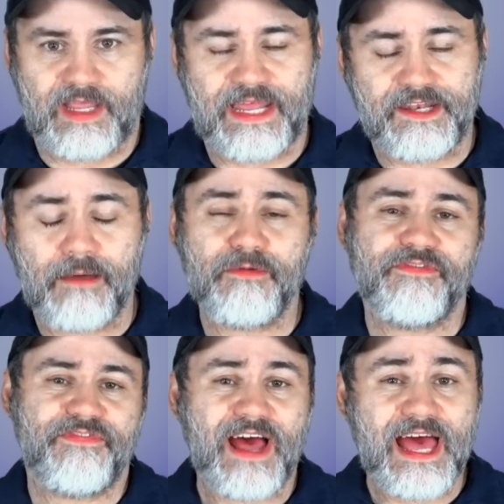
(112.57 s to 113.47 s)
At number
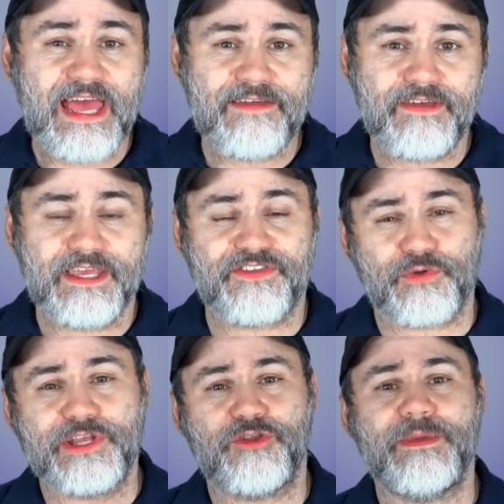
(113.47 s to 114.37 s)
five is going to